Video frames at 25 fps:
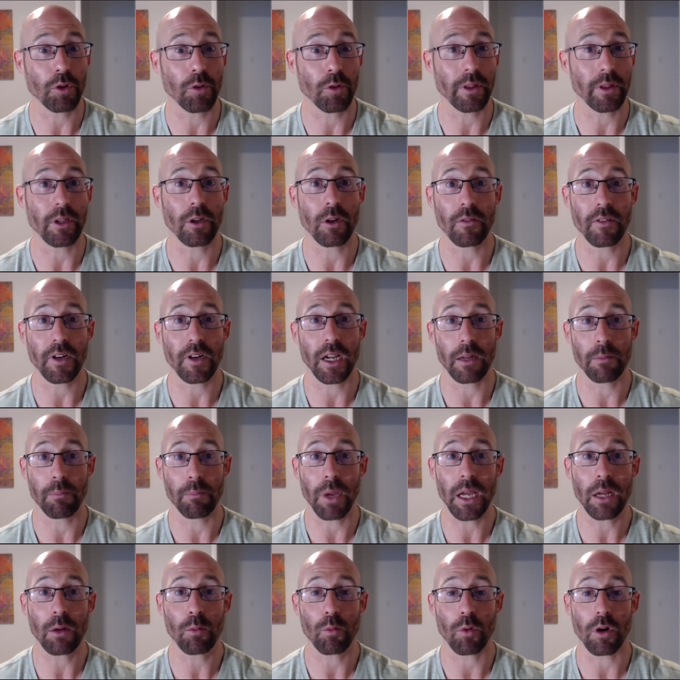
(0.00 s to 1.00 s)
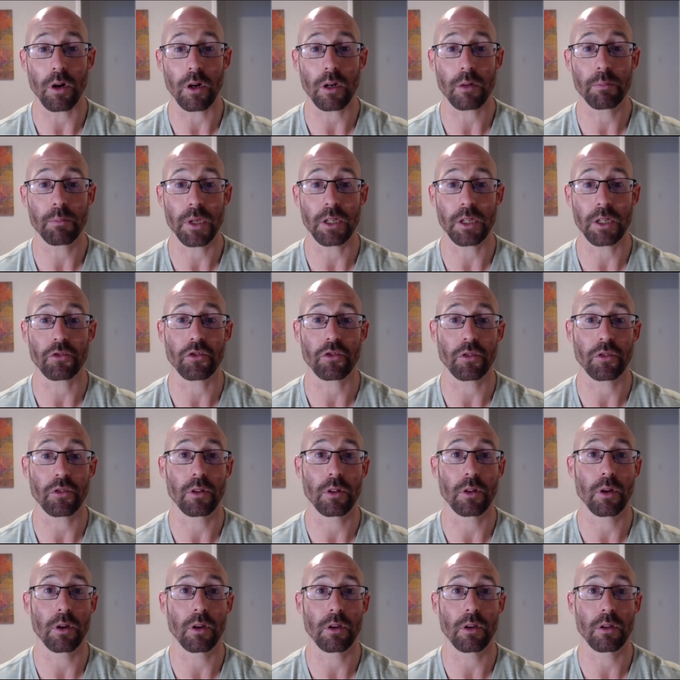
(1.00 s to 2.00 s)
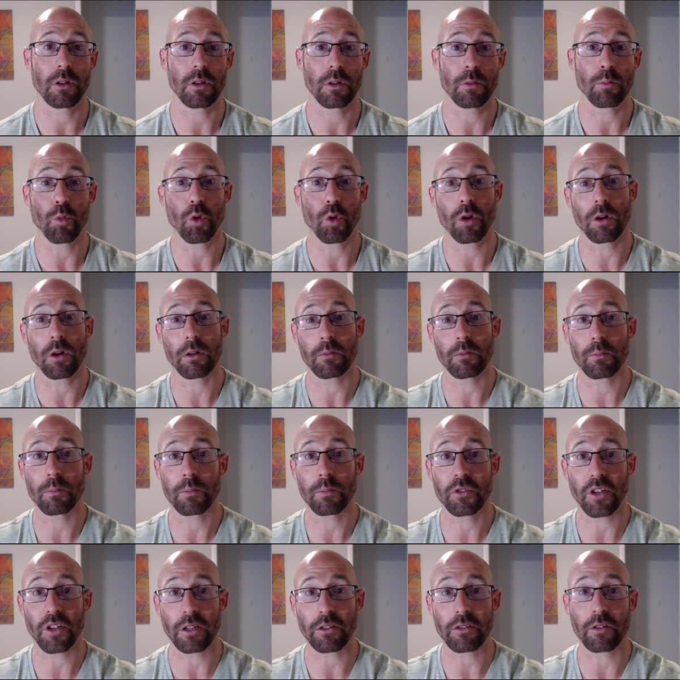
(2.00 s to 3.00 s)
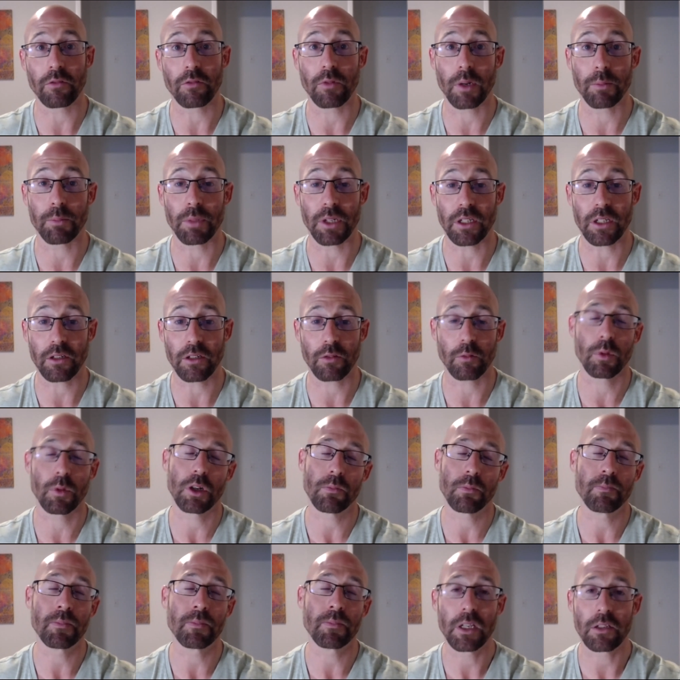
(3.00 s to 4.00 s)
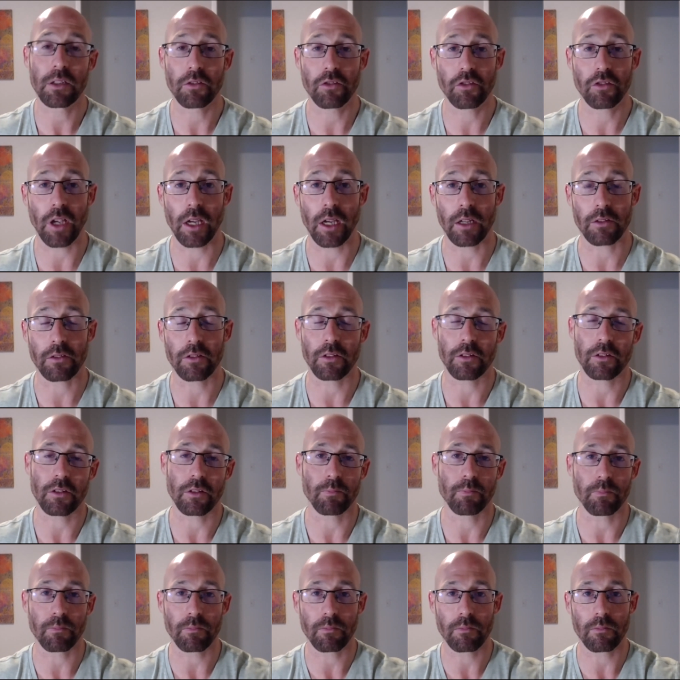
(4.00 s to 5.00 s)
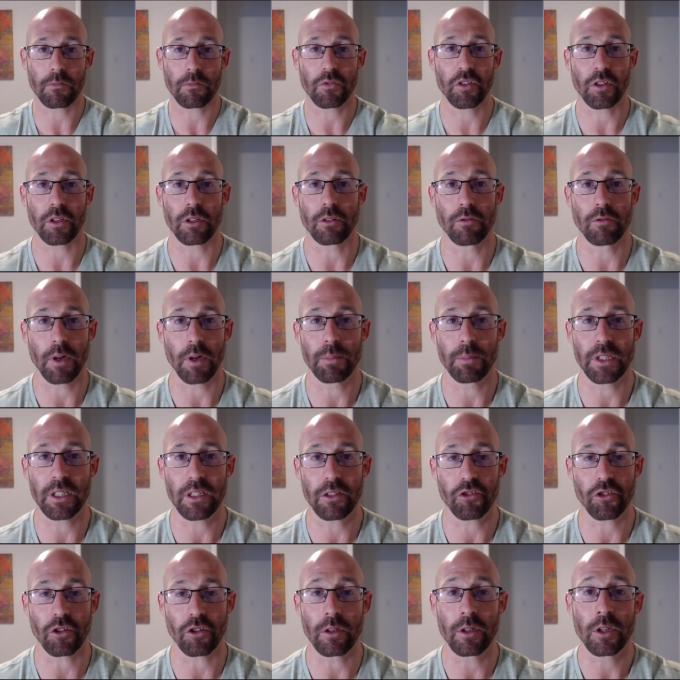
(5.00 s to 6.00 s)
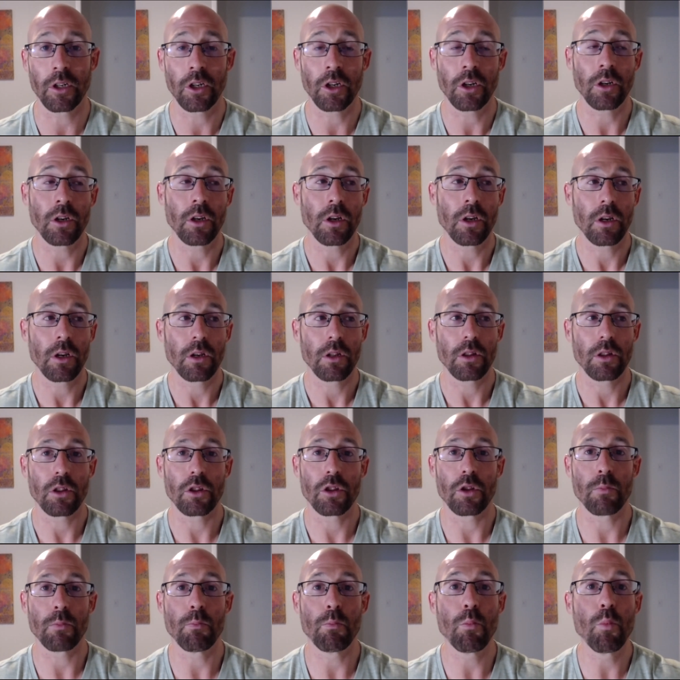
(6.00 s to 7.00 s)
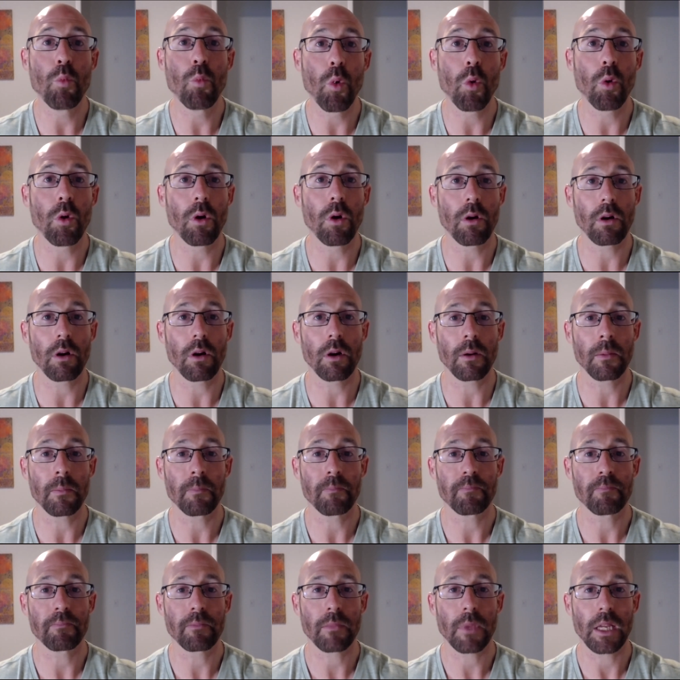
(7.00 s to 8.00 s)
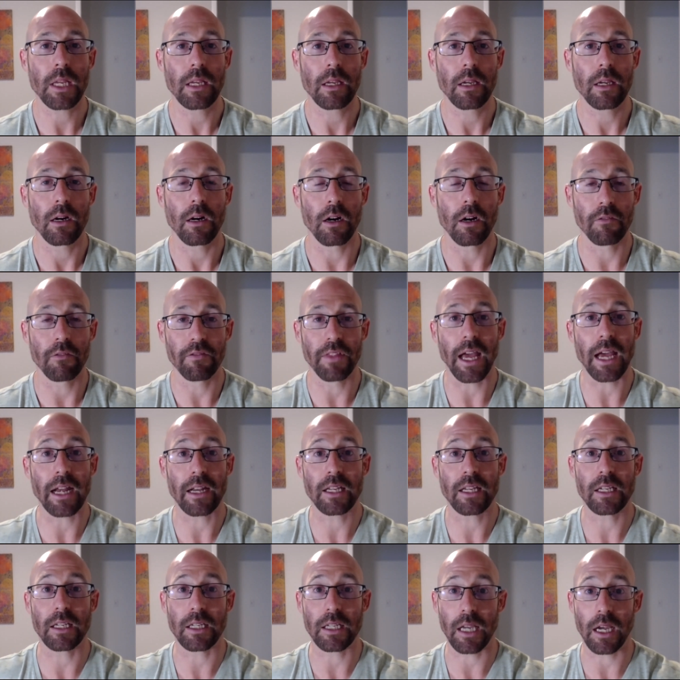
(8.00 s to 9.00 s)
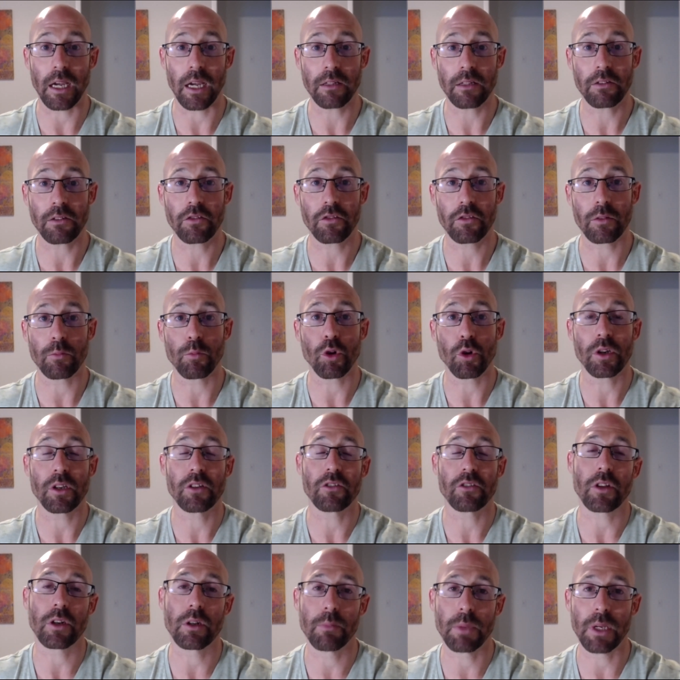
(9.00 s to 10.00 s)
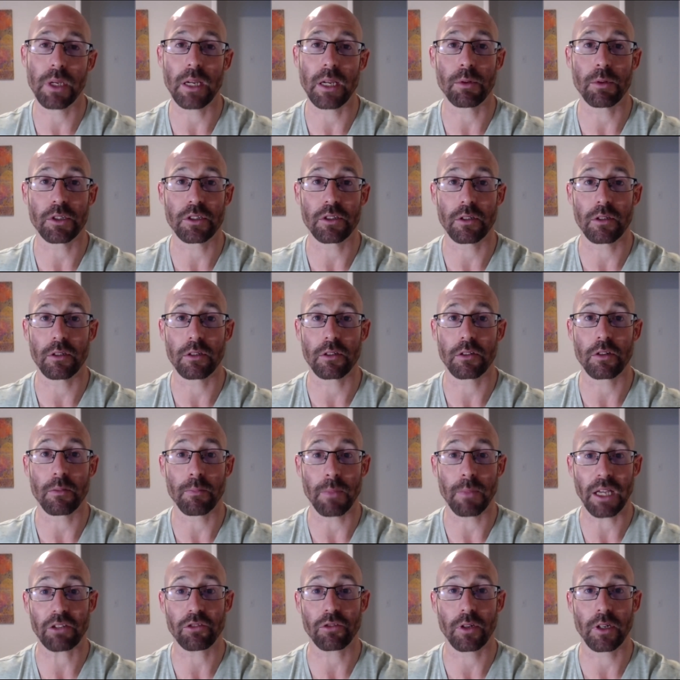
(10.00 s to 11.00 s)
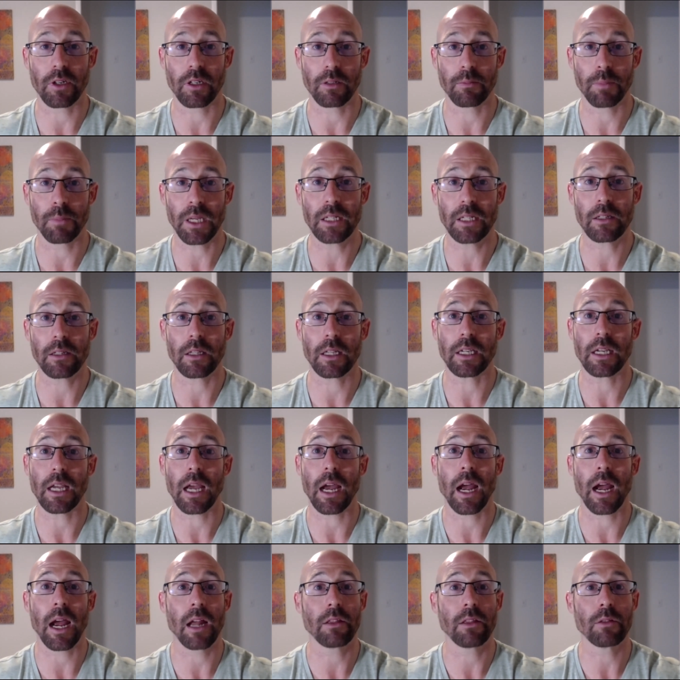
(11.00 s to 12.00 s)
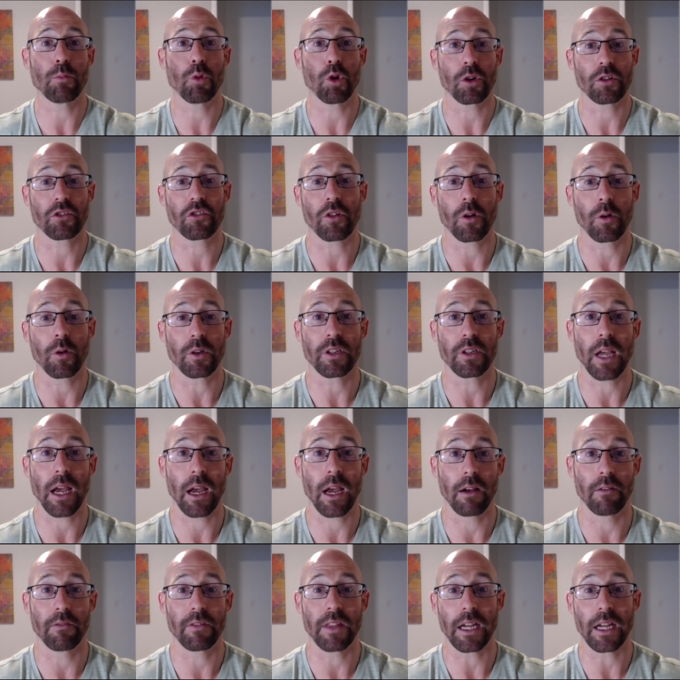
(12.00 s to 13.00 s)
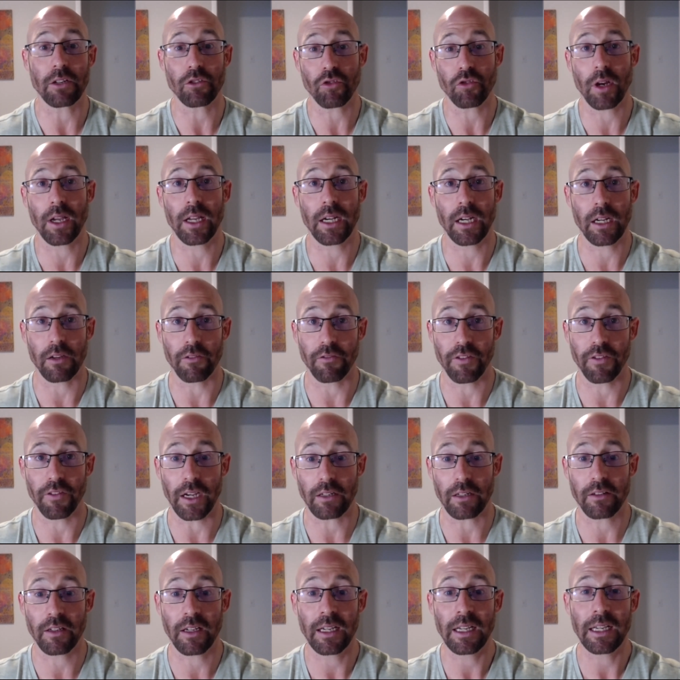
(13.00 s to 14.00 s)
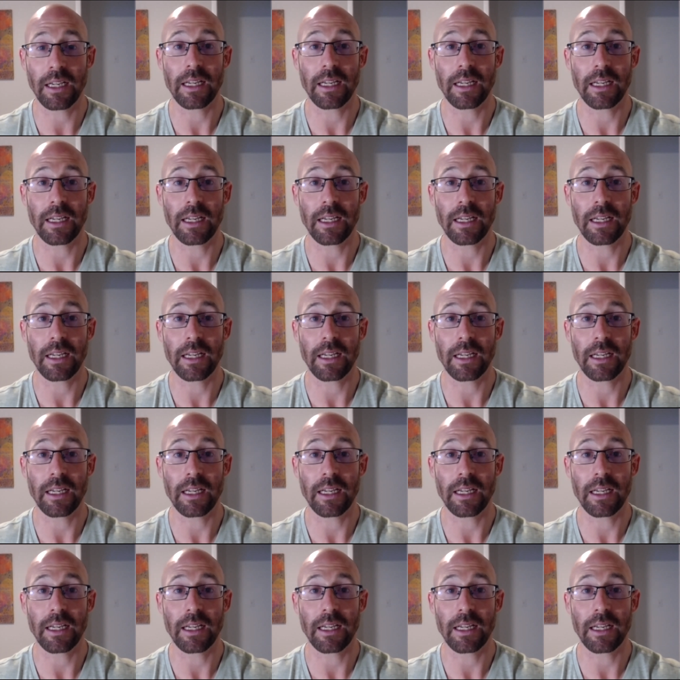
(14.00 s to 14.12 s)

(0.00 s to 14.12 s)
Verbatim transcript: doing the overhead band walk because the the more sets and repetition well sets it's a single repetition the more of that he gets, the more he's going to be able to, to master it independently, and the more it's going to have that training effect